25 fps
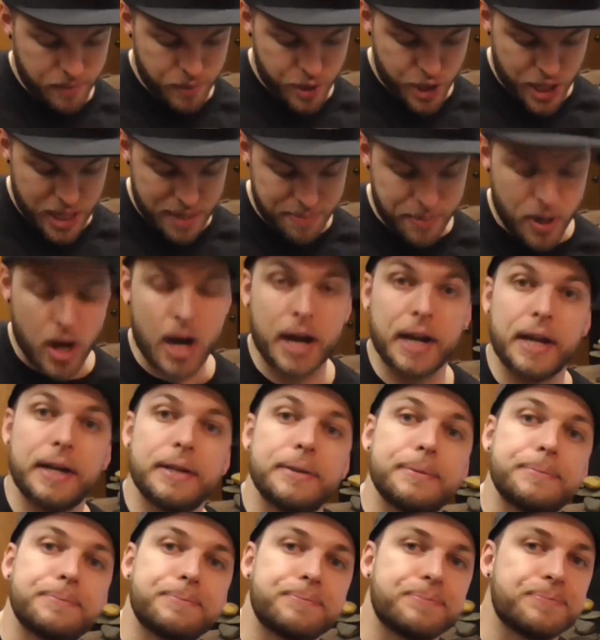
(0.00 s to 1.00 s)
of G
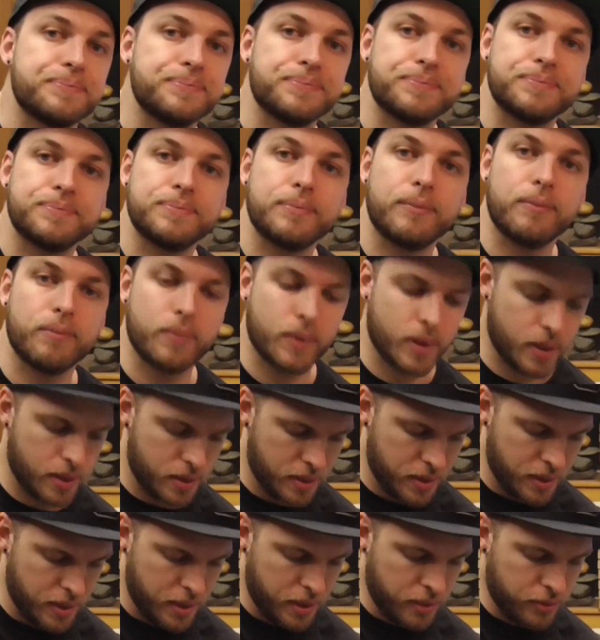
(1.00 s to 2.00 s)
minor,
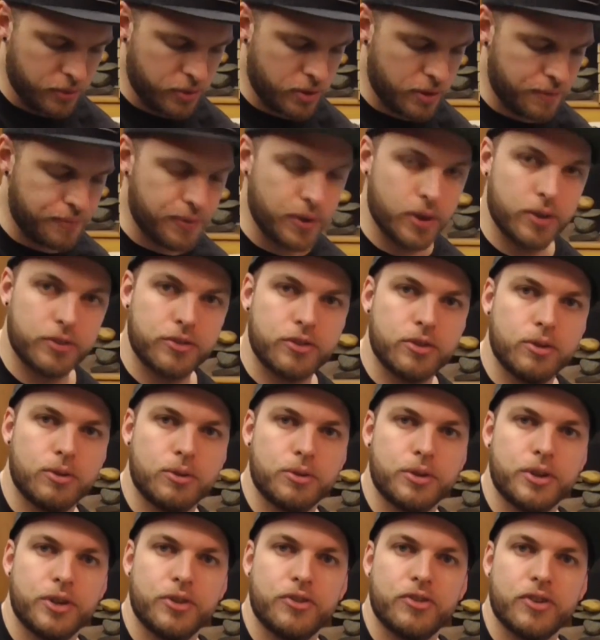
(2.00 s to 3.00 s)
so the first
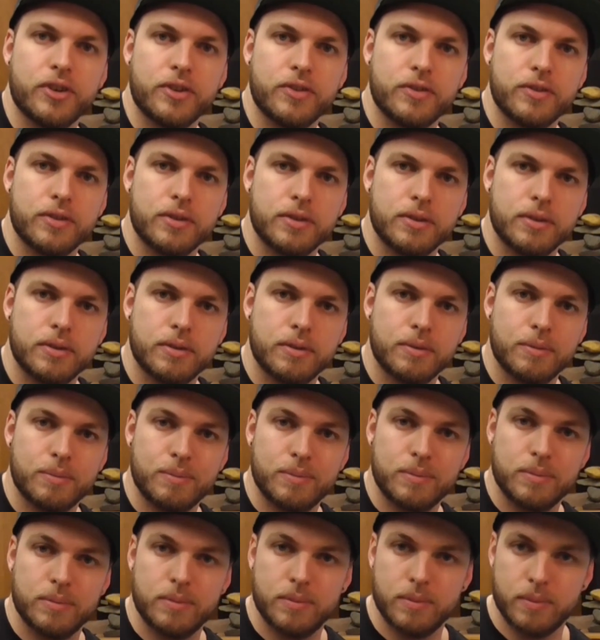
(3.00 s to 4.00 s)
chord is a
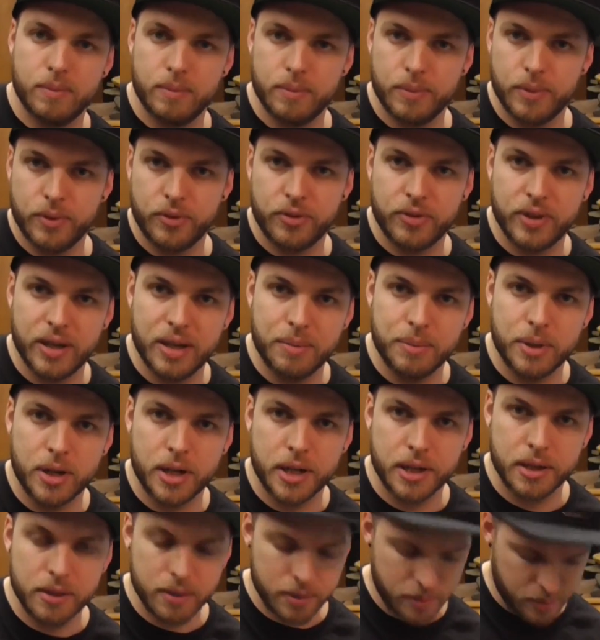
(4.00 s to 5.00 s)
C
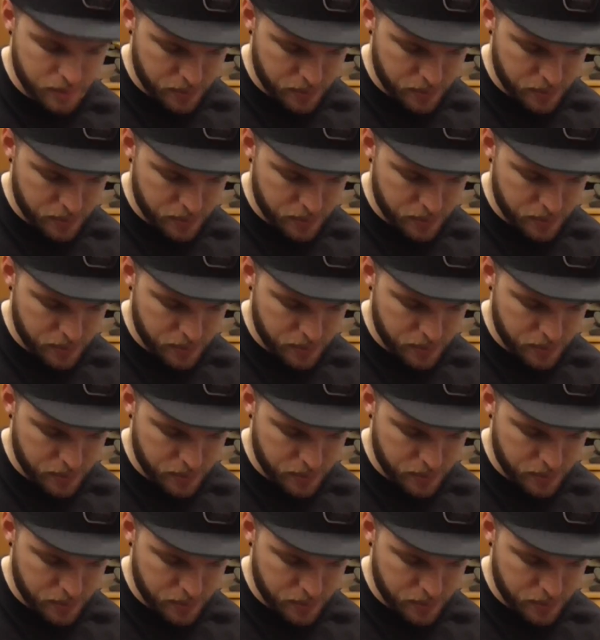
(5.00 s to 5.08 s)
minor,